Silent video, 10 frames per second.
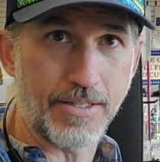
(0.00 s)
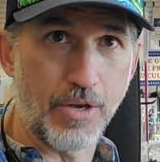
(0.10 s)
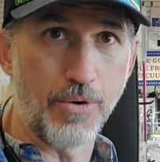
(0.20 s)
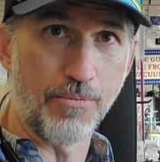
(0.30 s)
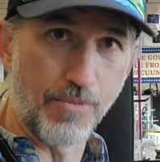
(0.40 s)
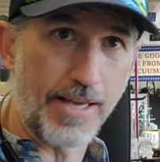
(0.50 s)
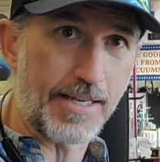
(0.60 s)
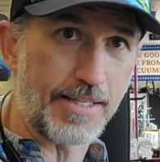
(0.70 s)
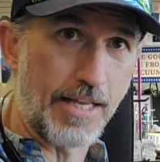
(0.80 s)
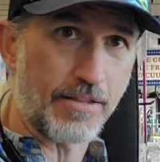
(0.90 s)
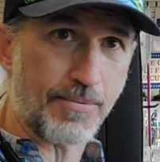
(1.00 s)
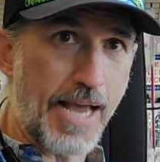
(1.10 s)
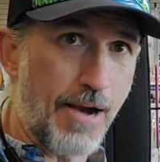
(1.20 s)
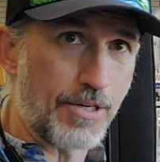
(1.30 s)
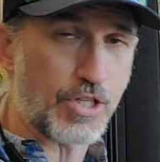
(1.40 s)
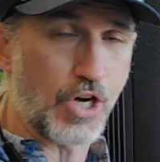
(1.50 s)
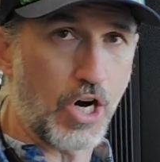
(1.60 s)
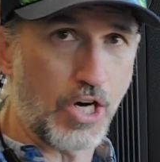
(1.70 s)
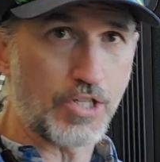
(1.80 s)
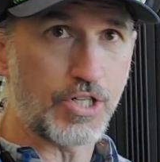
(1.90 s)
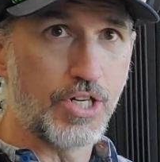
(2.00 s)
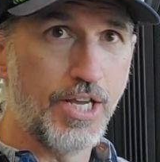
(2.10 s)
So like I said, 3-hour charge